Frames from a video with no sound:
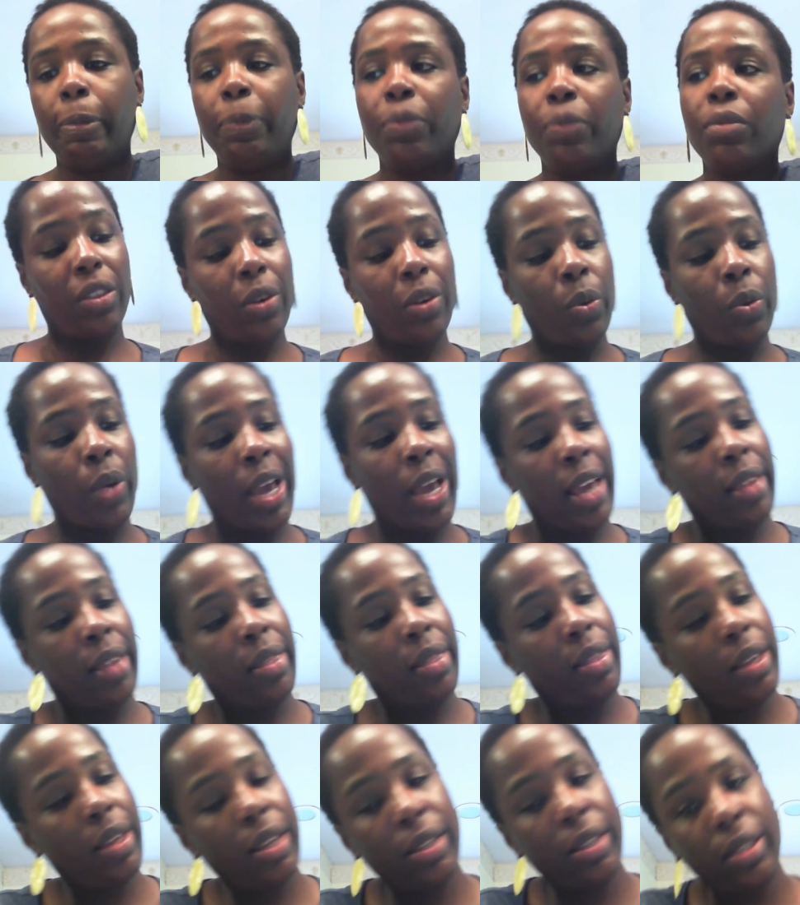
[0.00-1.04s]
The way
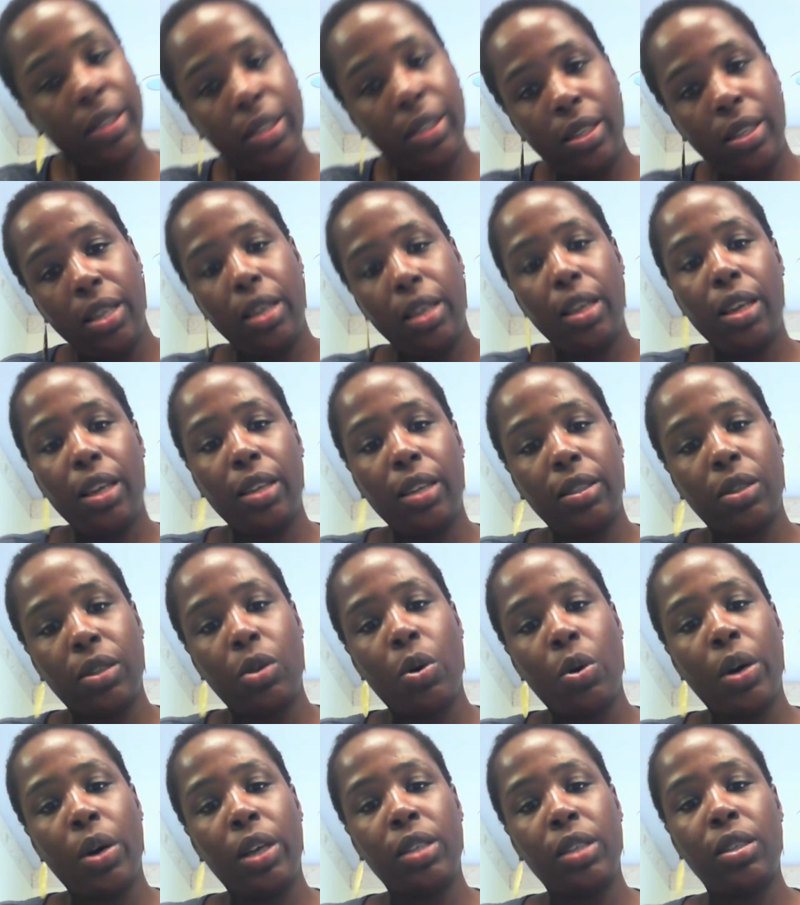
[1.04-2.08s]
this is
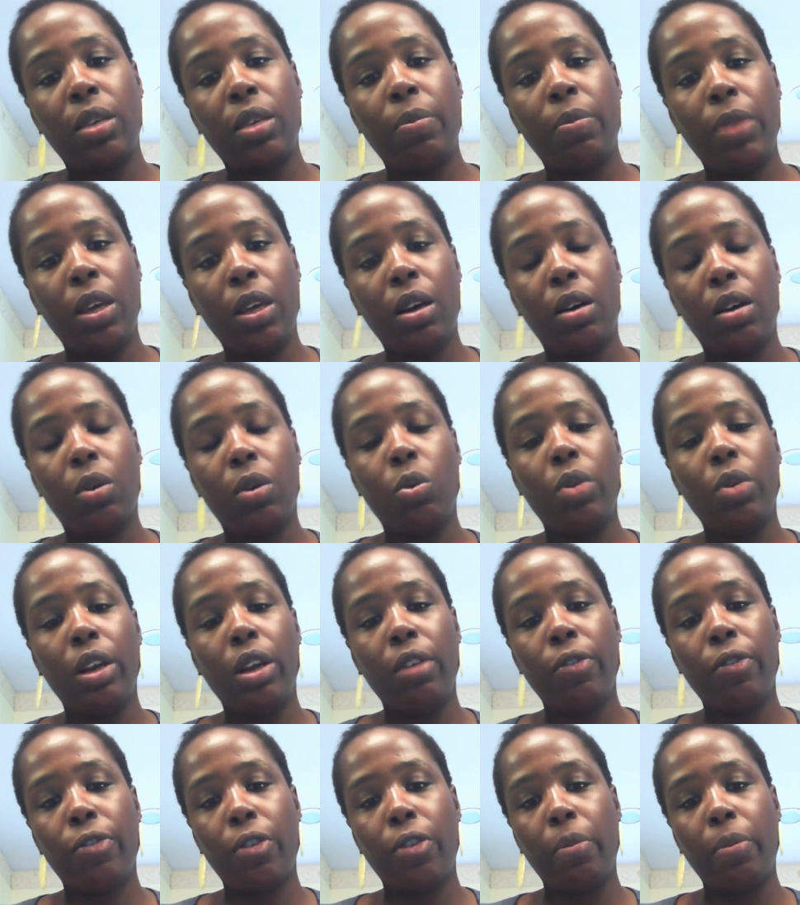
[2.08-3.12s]
going to be a win
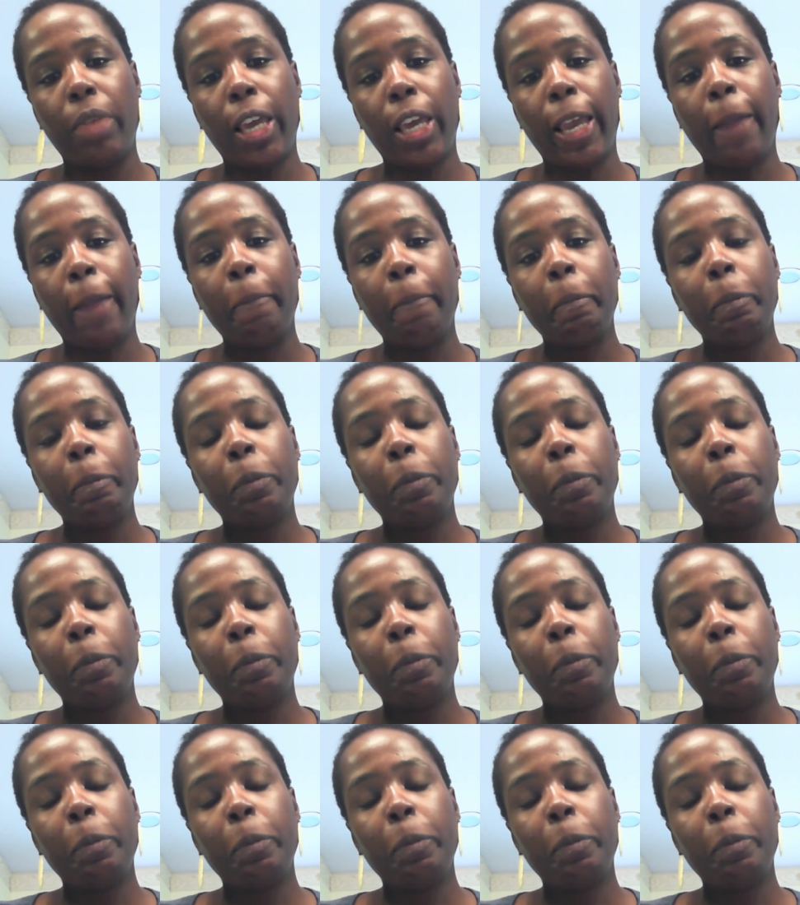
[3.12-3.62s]
for me